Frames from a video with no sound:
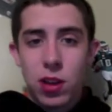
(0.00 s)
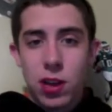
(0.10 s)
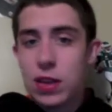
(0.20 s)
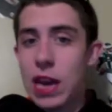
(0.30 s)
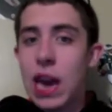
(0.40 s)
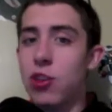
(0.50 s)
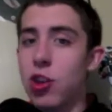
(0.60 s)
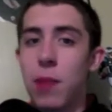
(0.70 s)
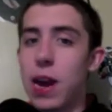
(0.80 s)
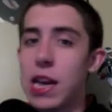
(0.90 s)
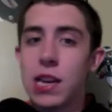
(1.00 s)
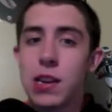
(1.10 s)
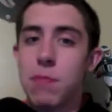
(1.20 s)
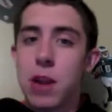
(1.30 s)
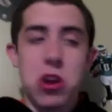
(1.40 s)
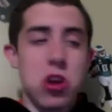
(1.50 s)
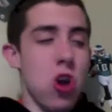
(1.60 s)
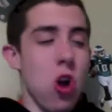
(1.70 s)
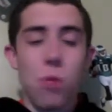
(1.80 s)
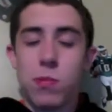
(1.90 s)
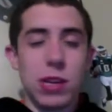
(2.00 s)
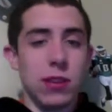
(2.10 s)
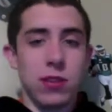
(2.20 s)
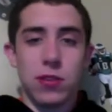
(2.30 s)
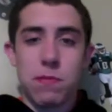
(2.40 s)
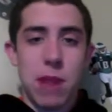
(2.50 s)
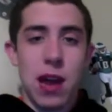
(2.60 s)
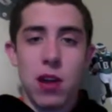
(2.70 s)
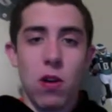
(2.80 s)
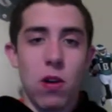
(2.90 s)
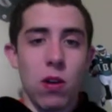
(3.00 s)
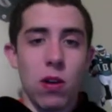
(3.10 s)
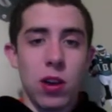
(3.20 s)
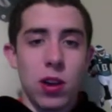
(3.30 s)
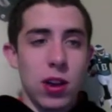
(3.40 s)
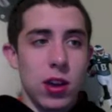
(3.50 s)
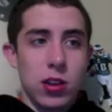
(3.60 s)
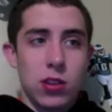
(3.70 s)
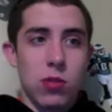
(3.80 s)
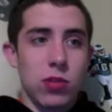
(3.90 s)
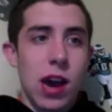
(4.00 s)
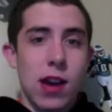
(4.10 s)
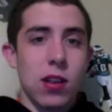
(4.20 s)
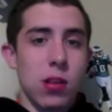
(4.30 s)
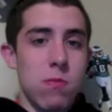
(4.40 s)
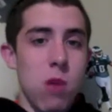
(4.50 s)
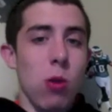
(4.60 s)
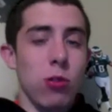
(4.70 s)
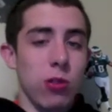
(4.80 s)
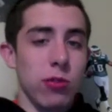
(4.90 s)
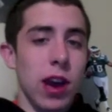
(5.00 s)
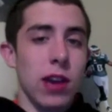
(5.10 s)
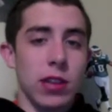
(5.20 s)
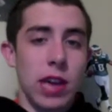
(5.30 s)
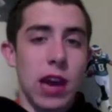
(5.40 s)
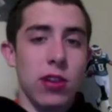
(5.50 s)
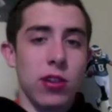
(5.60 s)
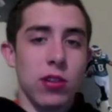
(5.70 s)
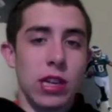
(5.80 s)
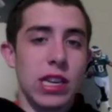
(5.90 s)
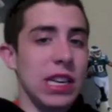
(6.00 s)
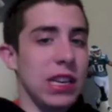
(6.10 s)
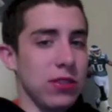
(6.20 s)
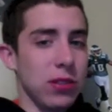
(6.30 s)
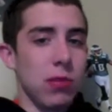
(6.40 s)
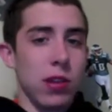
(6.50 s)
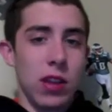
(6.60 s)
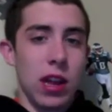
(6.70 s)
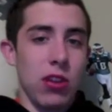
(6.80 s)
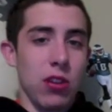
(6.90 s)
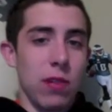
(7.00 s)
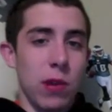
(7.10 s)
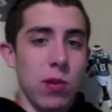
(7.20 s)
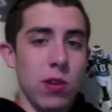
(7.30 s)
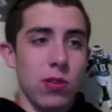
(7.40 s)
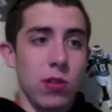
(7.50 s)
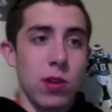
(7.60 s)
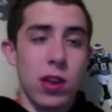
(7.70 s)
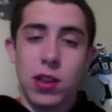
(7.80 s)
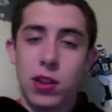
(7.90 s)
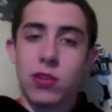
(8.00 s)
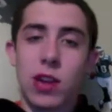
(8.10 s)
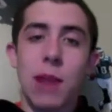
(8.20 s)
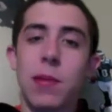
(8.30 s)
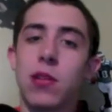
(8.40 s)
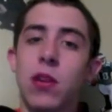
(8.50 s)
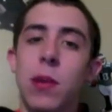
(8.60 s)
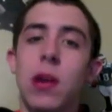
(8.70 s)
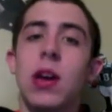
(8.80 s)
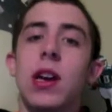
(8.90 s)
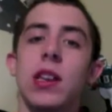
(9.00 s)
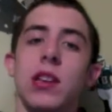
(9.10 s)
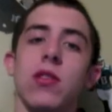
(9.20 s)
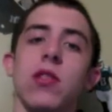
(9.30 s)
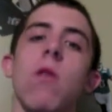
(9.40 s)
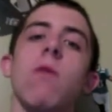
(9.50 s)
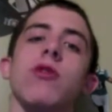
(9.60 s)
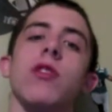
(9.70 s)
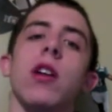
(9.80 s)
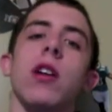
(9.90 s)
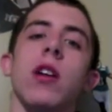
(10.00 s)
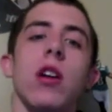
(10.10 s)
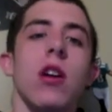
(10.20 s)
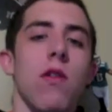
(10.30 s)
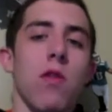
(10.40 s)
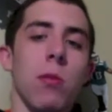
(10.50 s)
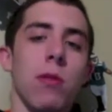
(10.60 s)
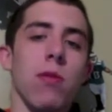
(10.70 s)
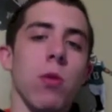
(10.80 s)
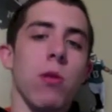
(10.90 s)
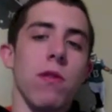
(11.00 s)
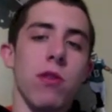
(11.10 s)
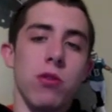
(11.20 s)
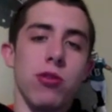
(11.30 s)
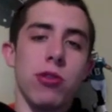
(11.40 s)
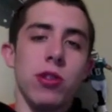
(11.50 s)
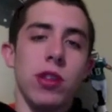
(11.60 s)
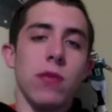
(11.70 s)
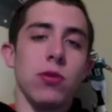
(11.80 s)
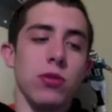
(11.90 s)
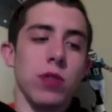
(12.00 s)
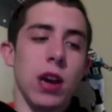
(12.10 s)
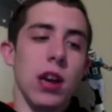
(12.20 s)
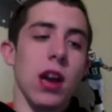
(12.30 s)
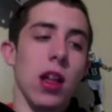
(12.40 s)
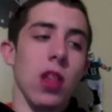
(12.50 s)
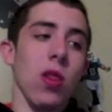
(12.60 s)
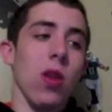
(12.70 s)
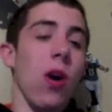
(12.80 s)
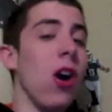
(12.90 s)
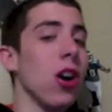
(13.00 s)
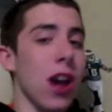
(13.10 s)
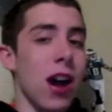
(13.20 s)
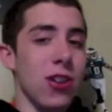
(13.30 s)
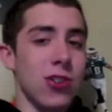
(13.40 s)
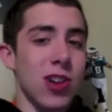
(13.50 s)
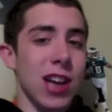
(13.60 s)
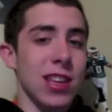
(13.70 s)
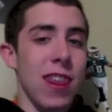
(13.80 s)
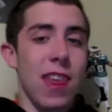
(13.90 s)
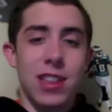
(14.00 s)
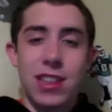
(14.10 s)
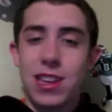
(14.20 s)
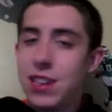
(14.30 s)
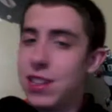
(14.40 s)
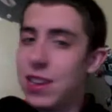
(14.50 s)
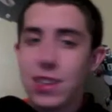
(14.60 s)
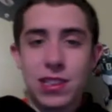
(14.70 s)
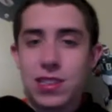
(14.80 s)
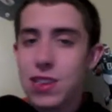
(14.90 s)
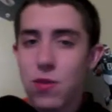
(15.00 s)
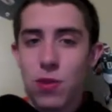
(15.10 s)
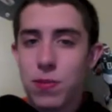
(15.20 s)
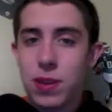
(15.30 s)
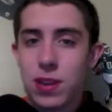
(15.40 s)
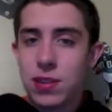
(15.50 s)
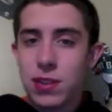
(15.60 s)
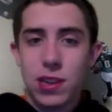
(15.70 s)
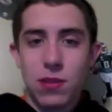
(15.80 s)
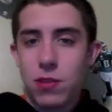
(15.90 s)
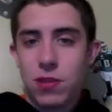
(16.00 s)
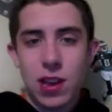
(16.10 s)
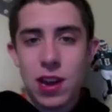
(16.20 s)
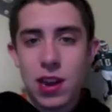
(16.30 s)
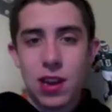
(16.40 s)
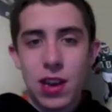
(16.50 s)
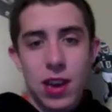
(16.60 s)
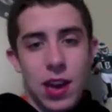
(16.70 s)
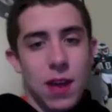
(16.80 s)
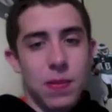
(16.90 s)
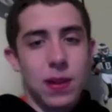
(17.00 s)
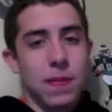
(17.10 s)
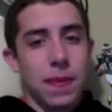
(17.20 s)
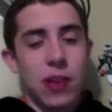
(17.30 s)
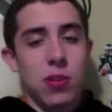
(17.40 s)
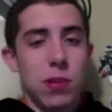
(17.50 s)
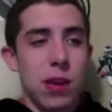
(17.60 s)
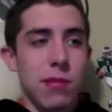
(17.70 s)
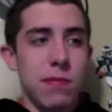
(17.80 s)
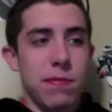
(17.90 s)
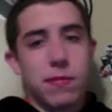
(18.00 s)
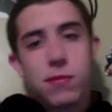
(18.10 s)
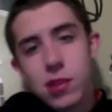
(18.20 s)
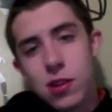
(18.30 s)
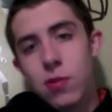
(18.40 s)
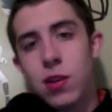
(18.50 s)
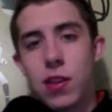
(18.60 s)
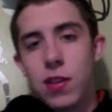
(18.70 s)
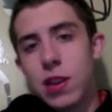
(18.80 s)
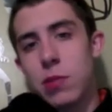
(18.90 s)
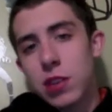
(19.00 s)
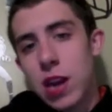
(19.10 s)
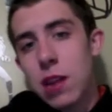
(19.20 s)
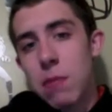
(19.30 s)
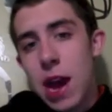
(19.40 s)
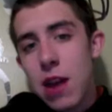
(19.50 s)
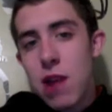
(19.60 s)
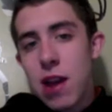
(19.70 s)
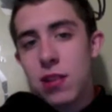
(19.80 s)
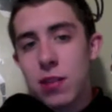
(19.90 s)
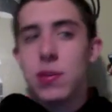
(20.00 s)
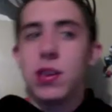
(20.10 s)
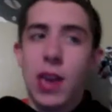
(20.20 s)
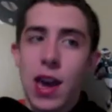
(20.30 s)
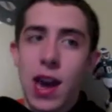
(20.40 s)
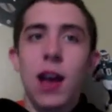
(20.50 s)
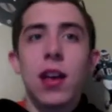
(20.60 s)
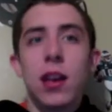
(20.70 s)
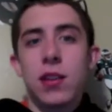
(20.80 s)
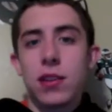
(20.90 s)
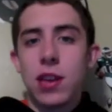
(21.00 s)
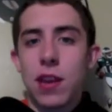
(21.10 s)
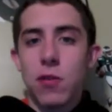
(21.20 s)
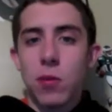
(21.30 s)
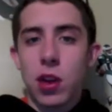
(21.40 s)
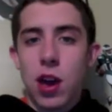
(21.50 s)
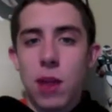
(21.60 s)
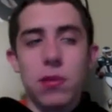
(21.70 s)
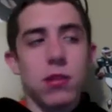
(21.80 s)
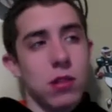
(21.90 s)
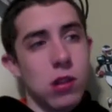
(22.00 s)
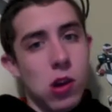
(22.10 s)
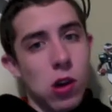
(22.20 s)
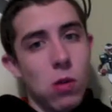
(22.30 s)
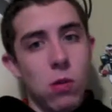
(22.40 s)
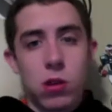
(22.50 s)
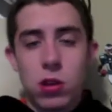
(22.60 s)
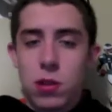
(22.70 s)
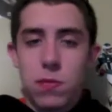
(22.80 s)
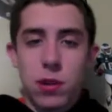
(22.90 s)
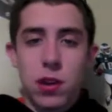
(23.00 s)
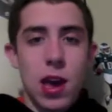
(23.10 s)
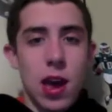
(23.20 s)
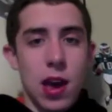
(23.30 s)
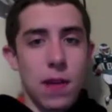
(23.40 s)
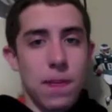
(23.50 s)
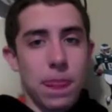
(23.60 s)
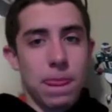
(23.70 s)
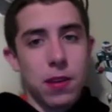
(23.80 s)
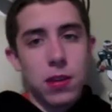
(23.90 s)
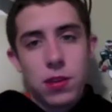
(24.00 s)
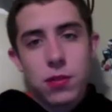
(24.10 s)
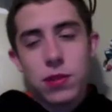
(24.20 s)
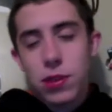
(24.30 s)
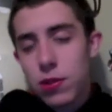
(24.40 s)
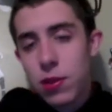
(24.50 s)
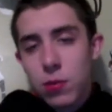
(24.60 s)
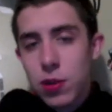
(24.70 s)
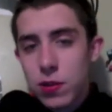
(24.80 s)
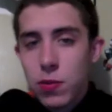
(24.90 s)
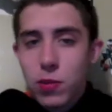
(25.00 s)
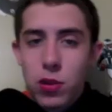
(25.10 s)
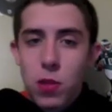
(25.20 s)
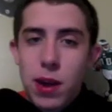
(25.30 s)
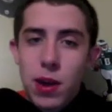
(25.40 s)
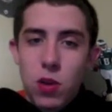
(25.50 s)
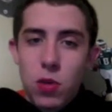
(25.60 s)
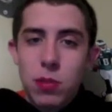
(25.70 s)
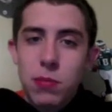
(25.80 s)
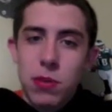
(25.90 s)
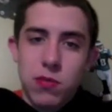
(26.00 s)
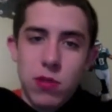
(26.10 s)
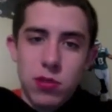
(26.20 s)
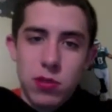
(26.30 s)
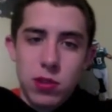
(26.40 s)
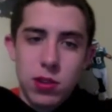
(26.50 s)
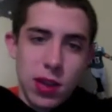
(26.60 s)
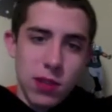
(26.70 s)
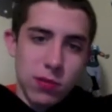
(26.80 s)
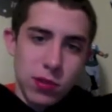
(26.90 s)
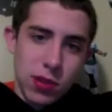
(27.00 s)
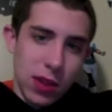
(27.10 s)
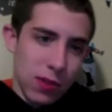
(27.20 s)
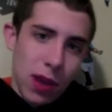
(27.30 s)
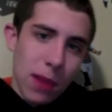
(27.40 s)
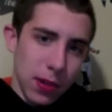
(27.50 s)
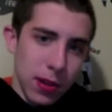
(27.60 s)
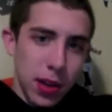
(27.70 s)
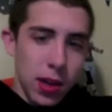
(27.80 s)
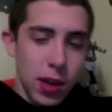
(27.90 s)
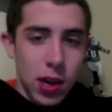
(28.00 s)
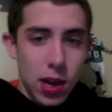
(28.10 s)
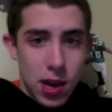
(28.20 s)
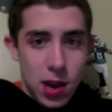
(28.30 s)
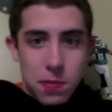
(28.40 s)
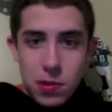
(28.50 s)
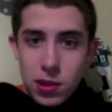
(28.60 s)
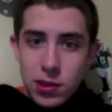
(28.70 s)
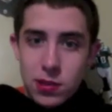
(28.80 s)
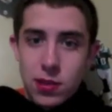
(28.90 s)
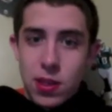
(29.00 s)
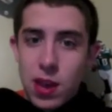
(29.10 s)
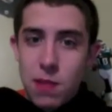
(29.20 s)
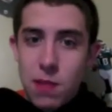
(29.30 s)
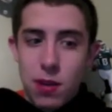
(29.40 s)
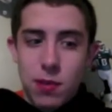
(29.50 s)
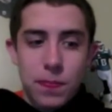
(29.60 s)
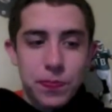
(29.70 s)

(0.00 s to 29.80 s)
And the KHL by no means isn't bad at all. Those guys, most of those guys in the KHL could easily play in the NHL if they wanted to. And here's the guy I'm going to talk about, Ilya Kovalchuk, former forward for the New Jersey Devils, who signed a long contract that he didn't stick with because he didn't want to stay. I mean, can you blame him? No. The team was kind of bad around him. Yeah. Did he ever win a cup? No. But hey, that's how it works. He wanted to go back home. He missed Russia, and that's what happened. But listen, think about it.